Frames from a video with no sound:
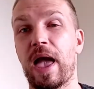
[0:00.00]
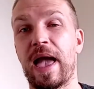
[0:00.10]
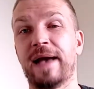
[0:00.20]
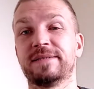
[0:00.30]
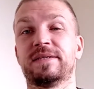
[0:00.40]

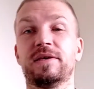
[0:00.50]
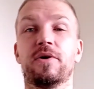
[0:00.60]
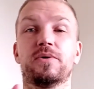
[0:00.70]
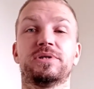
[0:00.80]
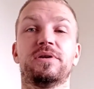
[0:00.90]
as he
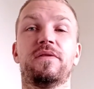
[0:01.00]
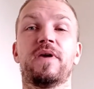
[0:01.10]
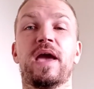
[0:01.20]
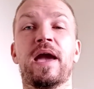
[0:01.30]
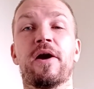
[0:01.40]
goes into
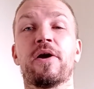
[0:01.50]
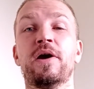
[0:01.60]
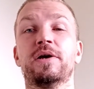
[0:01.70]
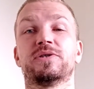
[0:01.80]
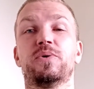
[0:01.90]
the air
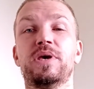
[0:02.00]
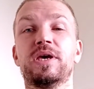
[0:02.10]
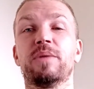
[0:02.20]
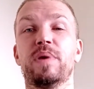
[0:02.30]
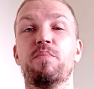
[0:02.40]
so he
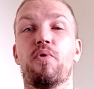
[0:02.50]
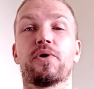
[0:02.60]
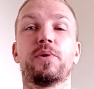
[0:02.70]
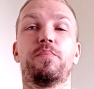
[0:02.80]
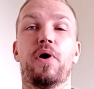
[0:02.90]
can be more
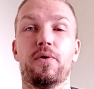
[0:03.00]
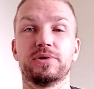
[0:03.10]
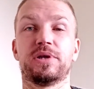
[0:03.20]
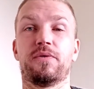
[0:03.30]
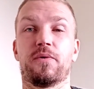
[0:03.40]

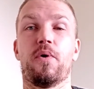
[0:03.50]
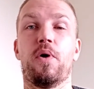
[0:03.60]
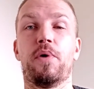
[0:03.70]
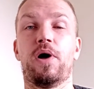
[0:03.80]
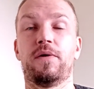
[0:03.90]
composed and throw
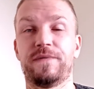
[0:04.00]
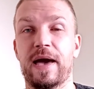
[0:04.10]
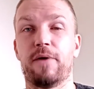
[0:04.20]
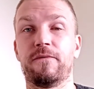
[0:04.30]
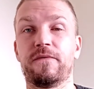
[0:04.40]
a ball
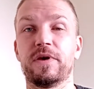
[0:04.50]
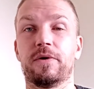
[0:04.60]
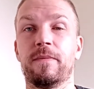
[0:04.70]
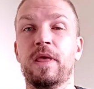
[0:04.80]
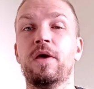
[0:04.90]
downfield.